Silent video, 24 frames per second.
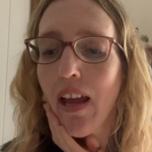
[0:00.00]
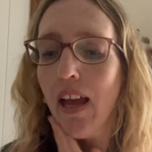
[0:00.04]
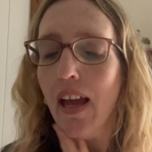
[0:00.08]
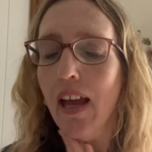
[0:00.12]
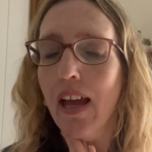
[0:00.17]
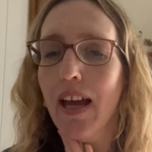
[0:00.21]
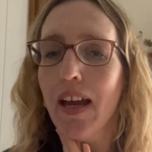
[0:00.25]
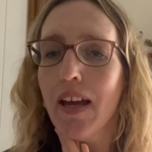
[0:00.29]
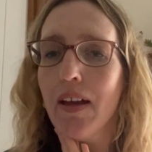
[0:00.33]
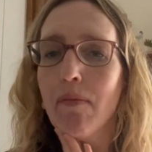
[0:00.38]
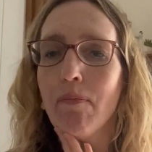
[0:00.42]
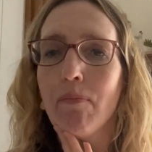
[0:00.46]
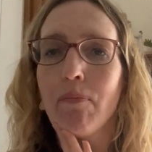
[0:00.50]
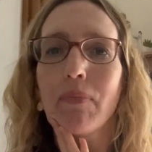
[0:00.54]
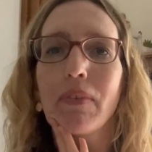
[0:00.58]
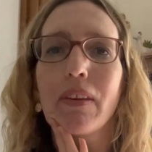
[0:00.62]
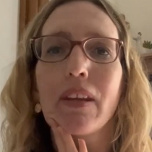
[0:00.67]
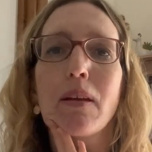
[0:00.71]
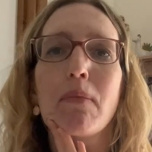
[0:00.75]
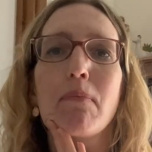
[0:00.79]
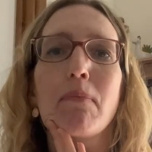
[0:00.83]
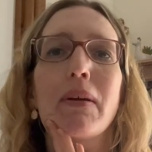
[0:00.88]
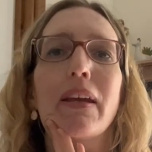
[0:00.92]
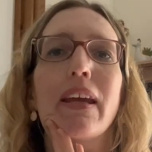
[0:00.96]

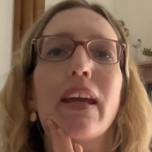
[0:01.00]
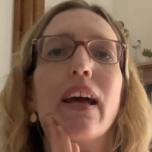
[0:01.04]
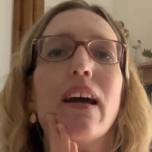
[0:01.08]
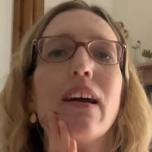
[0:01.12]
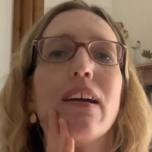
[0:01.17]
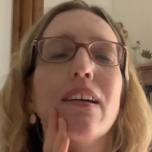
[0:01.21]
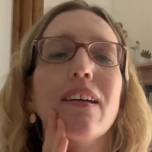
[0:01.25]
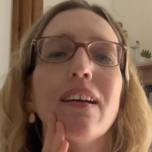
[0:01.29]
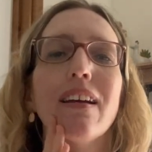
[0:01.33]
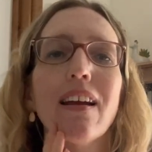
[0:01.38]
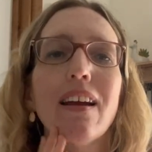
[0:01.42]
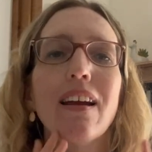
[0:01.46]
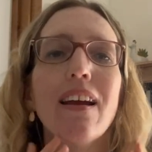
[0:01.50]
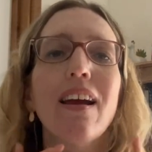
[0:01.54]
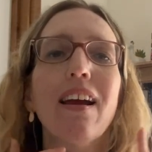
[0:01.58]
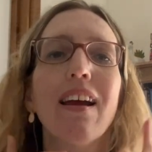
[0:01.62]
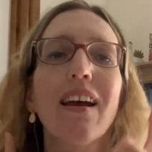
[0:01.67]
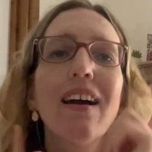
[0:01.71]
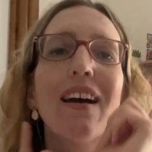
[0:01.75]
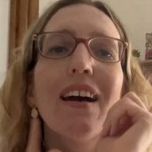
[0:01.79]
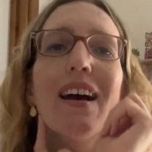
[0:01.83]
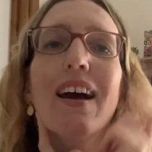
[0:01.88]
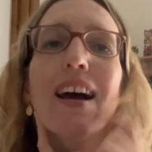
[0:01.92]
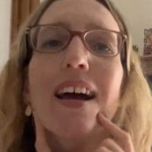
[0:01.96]
But yeah,
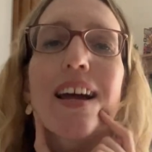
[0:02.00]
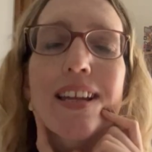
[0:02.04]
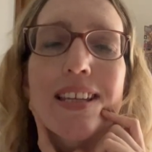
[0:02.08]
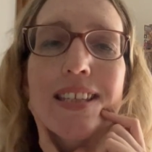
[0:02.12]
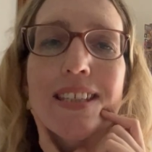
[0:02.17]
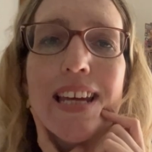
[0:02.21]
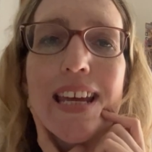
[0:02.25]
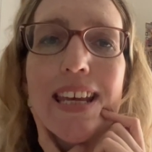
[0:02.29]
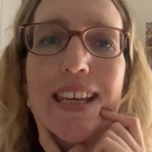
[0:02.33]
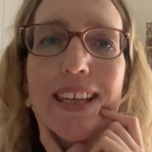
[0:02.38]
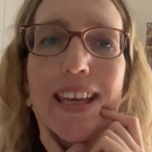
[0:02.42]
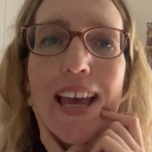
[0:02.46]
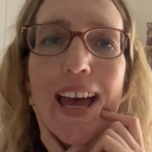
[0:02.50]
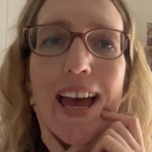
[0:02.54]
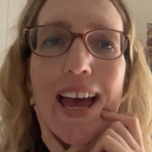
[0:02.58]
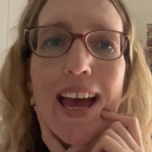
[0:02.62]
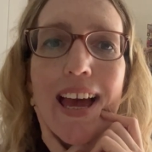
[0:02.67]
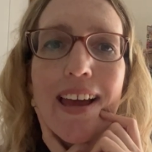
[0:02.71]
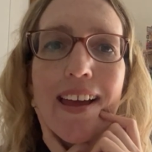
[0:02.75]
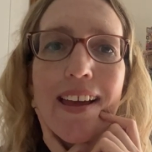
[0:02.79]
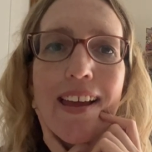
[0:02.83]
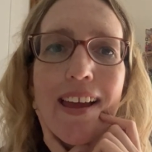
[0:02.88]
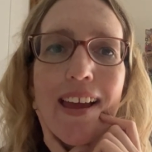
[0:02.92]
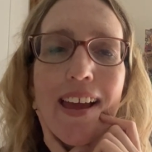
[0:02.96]
take
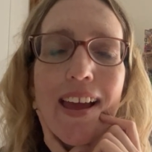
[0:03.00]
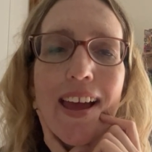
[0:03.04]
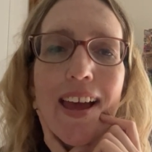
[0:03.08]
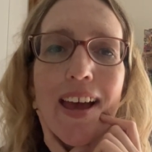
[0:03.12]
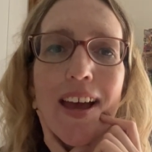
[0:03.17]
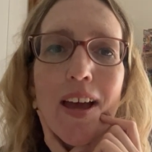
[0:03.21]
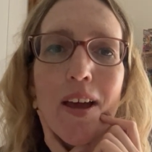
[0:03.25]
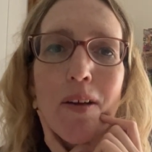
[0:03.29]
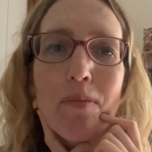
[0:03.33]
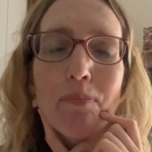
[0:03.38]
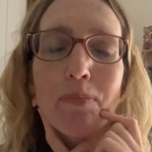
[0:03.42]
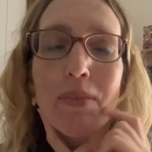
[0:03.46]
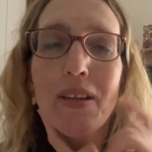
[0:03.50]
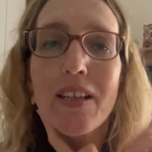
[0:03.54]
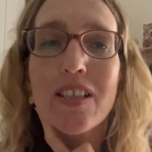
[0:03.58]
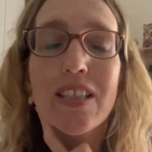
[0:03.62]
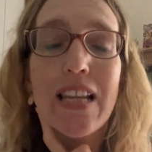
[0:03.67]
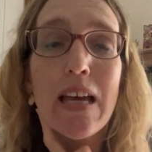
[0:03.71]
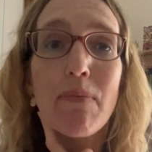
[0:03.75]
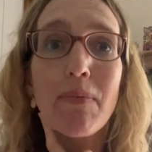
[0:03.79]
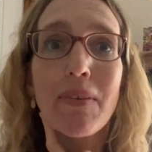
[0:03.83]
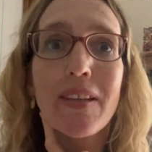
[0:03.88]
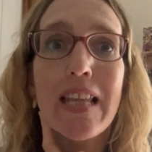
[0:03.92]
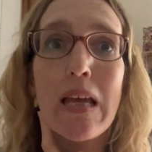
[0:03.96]
care.
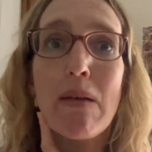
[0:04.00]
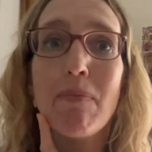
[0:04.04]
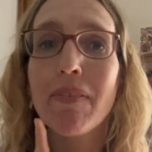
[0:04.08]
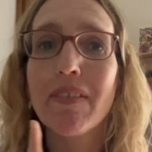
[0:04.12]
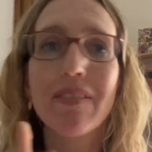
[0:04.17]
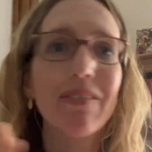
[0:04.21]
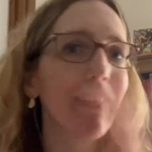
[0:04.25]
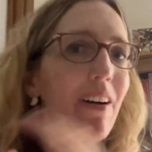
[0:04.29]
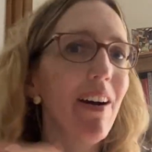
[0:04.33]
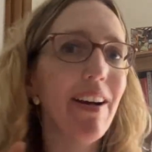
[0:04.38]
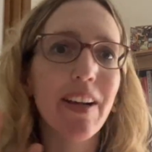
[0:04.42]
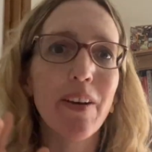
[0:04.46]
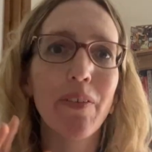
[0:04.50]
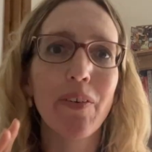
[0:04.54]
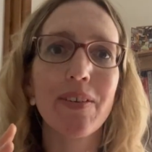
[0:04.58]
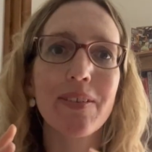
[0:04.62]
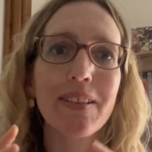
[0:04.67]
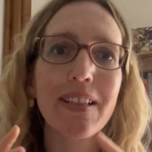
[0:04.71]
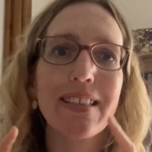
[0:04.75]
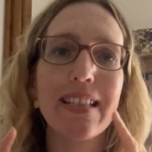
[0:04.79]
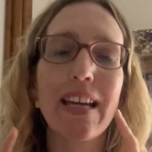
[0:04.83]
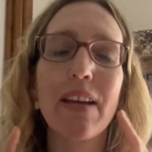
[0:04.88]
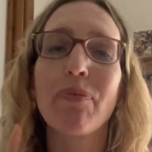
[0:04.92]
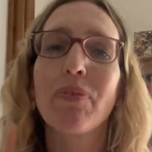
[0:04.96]
Let
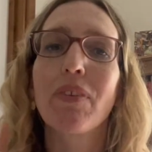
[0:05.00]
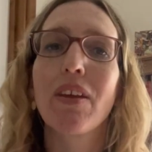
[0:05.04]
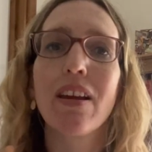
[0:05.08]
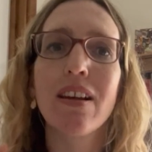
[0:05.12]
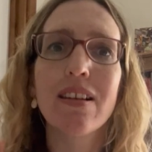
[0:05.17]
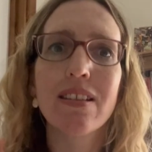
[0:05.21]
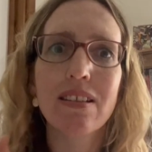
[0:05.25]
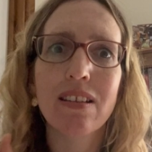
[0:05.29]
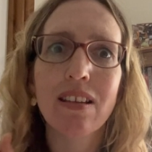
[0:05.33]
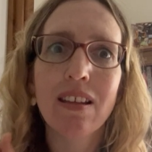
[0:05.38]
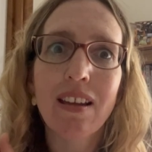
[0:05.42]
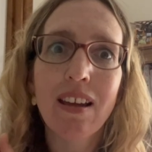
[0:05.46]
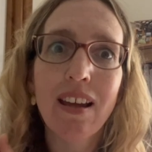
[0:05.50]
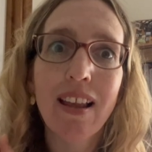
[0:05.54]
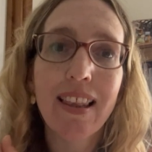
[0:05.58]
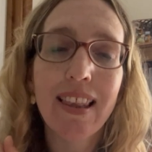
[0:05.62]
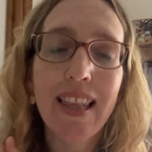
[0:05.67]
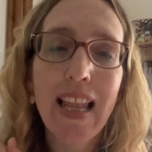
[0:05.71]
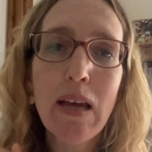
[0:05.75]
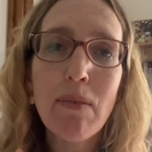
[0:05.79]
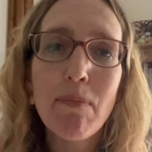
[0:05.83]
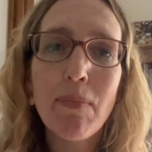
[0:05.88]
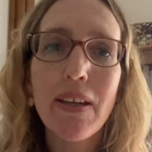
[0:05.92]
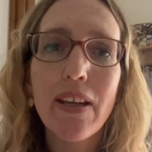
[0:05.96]

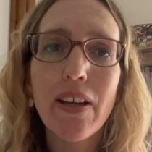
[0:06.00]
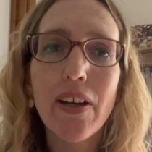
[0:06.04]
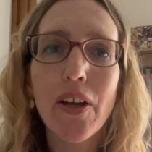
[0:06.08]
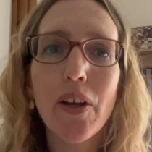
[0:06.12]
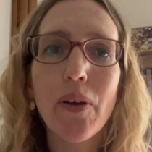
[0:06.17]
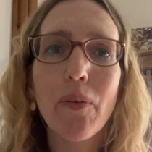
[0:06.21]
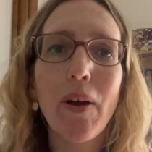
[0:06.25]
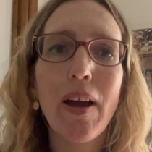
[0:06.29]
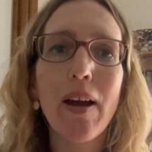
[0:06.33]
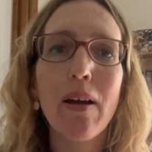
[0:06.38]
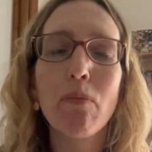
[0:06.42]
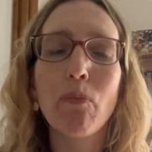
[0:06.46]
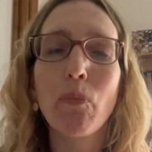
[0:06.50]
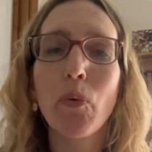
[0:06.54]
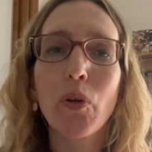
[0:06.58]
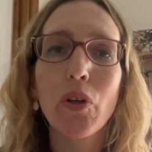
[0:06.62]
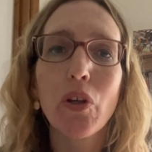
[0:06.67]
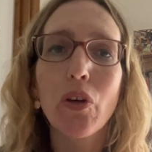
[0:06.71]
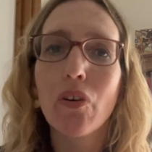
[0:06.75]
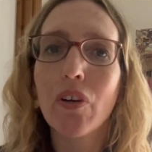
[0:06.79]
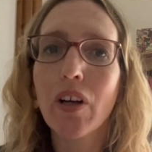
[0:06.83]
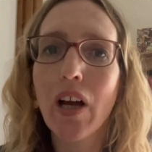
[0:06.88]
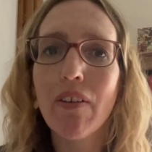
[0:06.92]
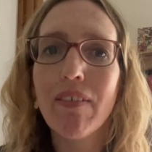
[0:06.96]
me know what
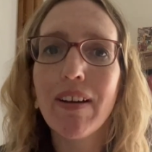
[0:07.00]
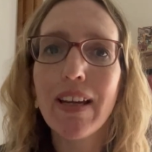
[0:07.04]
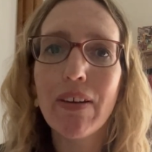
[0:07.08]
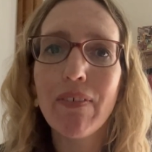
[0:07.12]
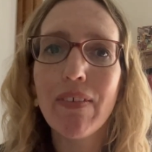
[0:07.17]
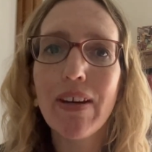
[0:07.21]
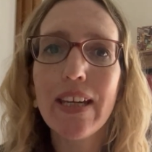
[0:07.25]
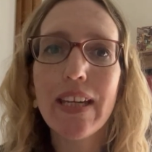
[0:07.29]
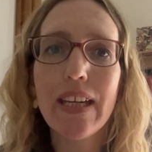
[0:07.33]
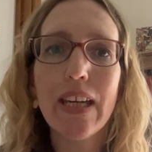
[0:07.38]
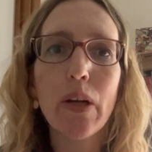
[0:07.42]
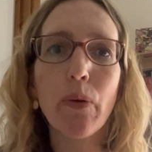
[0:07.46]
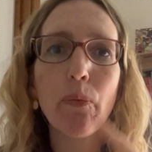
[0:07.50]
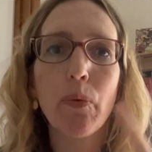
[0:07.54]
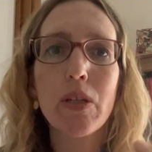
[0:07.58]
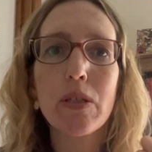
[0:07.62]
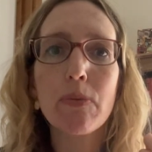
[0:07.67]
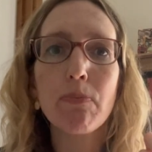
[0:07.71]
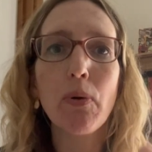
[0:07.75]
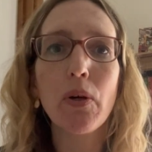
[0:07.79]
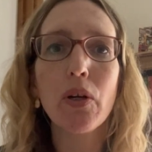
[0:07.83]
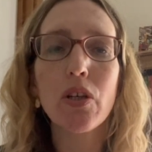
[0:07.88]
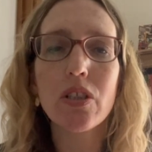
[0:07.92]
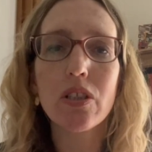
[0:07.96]
you're currently reading,
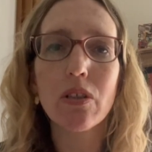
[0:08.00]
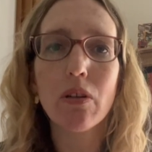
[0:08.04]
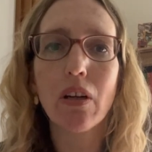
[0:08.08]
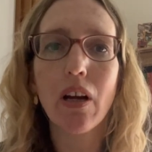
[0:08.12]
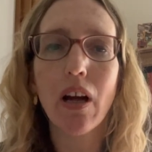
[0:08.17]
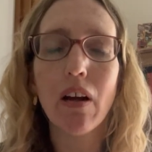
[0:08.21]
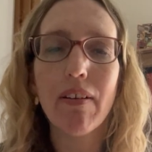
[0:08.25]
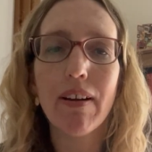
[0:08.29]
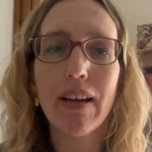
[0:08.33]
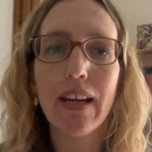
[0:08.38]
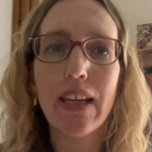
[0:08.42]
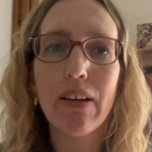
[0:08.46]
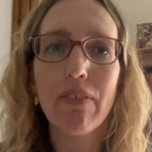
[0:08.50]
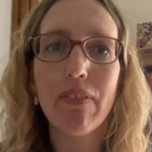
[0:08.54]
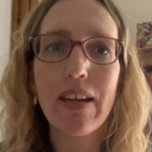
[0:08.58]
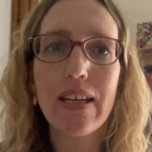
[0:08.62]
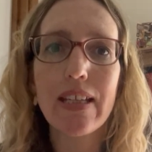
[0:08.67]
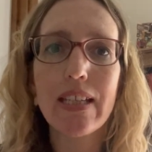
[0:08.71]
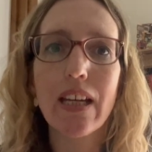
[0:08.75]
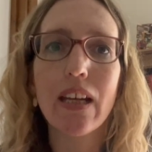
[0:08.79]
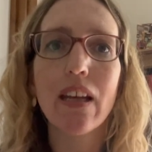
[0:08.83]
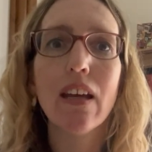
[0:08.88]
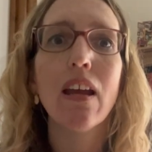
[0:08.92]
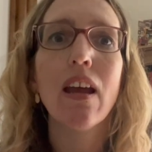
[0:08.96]
which books you're currently
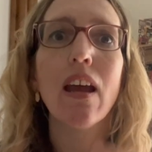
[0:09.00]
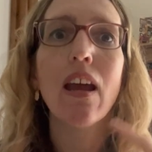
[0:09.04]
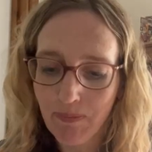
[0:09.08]
reading.